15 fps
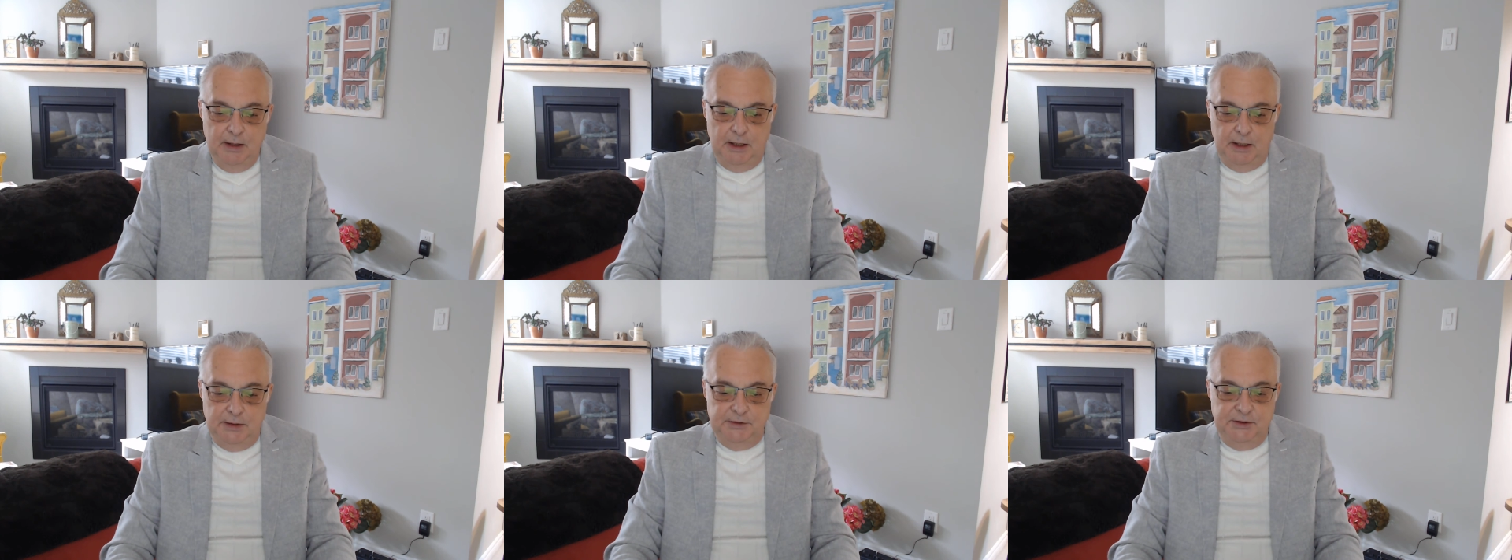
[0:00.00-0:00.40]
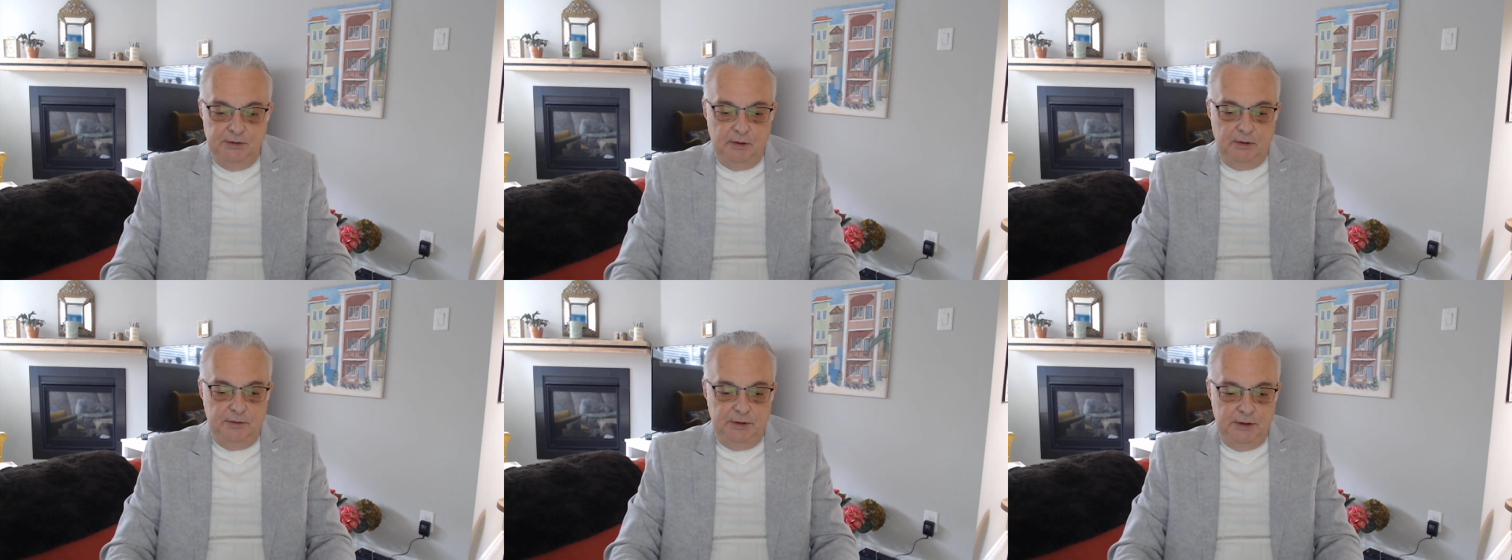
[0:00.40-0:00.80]
and
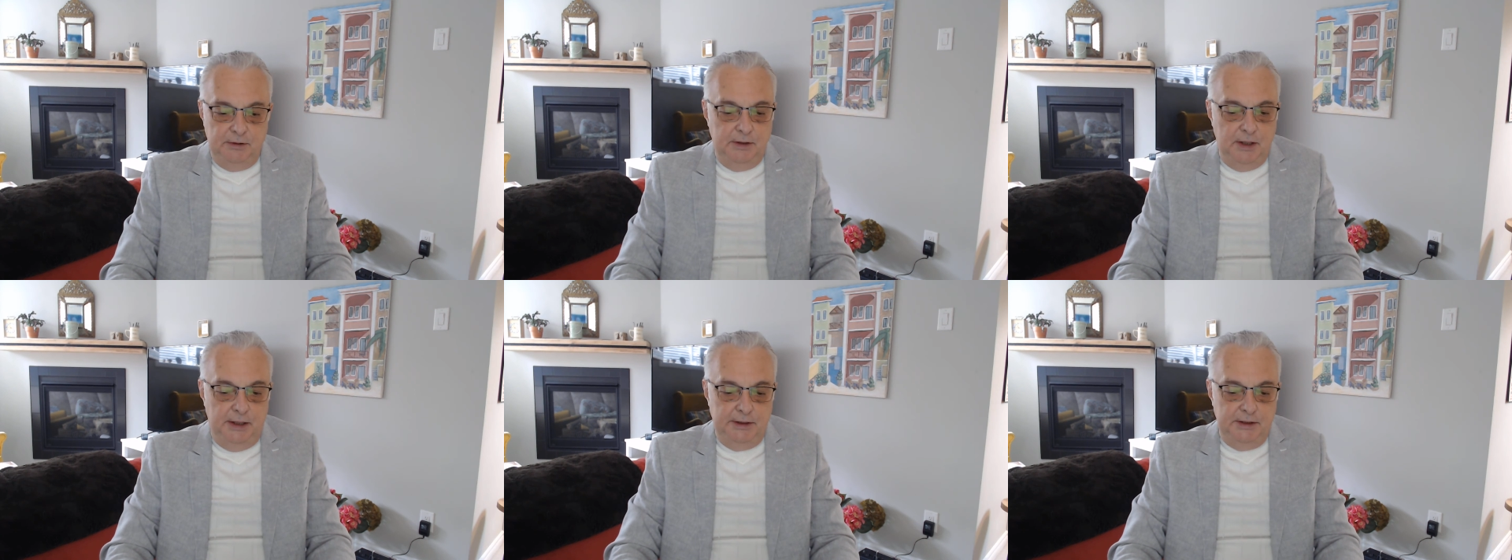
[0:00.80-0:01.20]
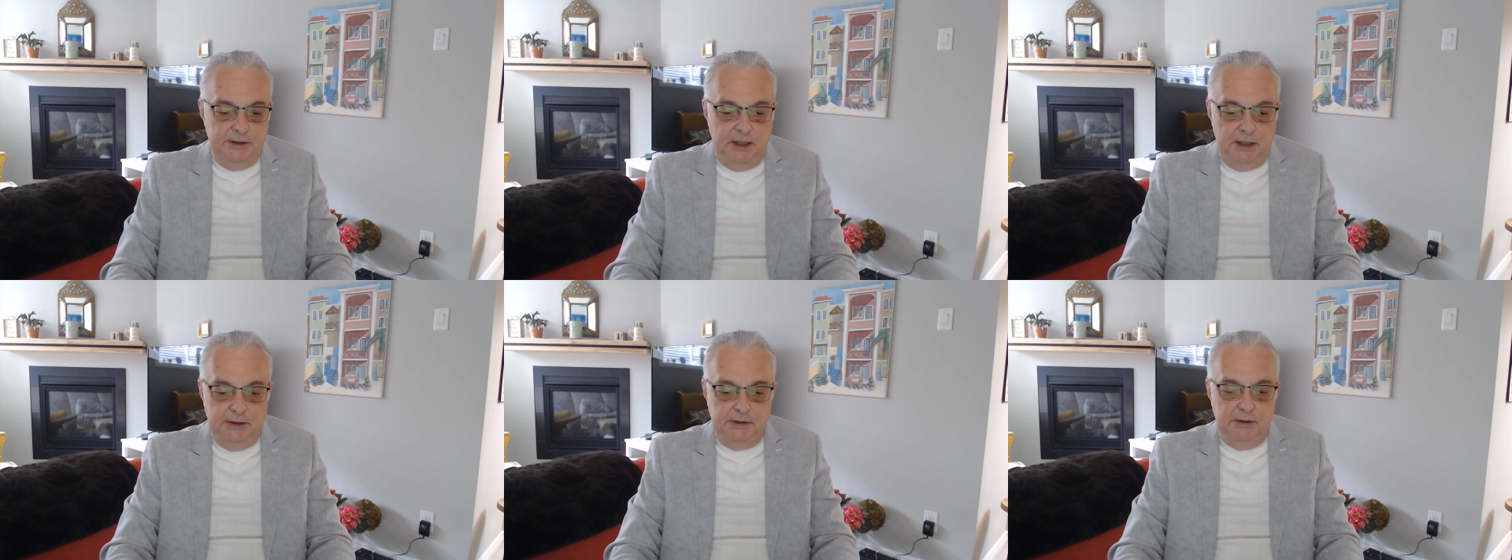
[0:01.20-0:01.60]
toured the United
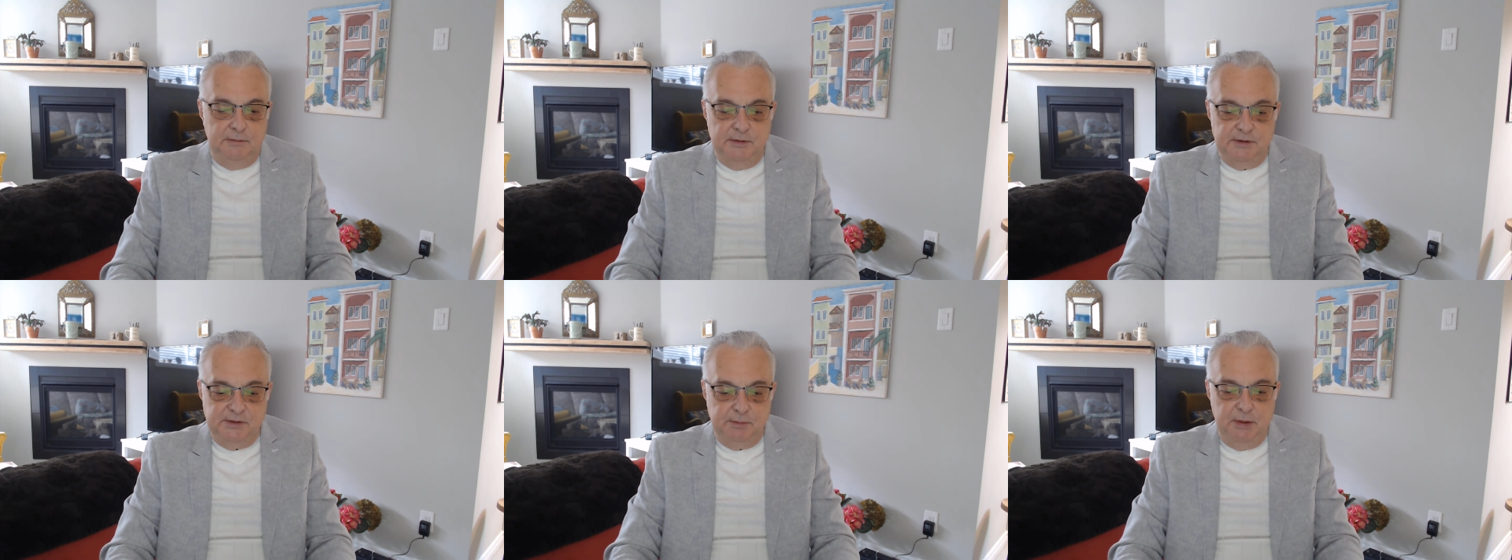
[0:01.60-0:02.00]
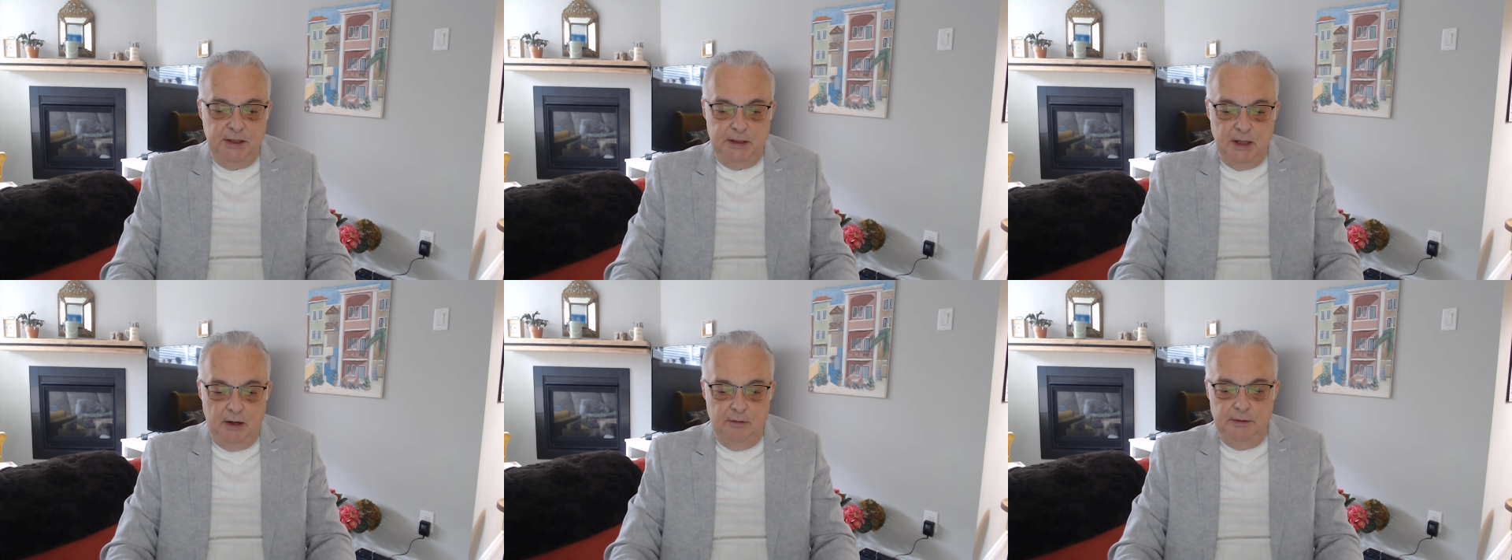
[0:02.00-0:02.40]
Kingdom to
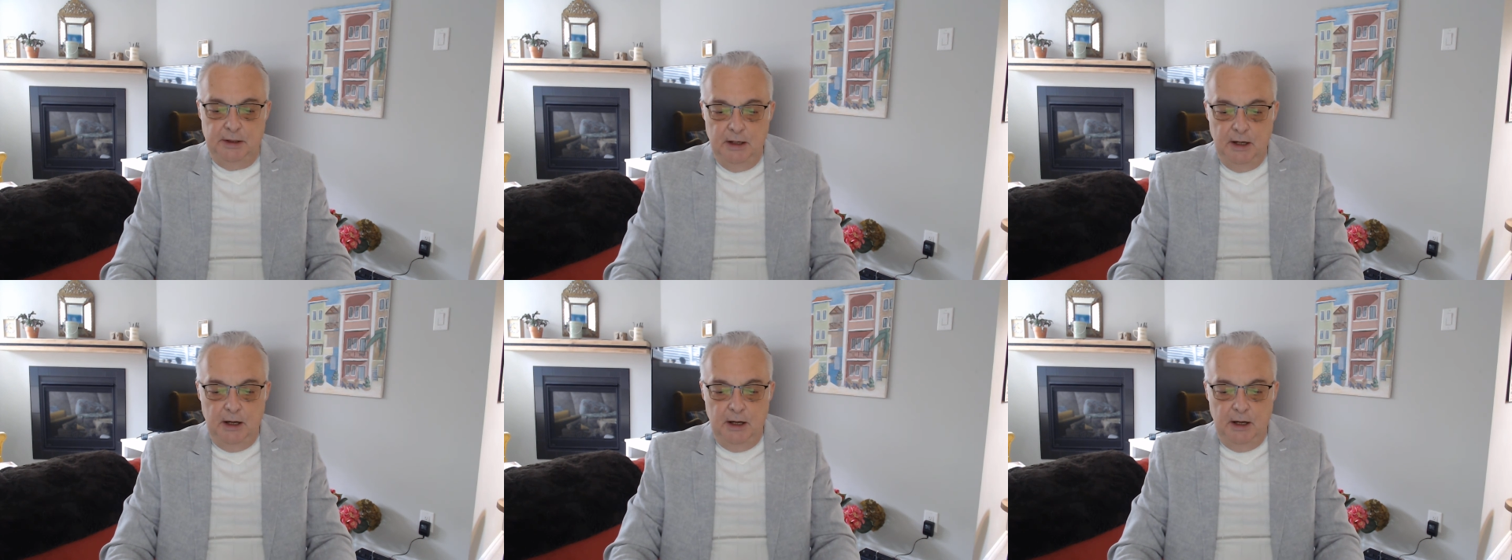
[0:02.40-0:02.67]
speak out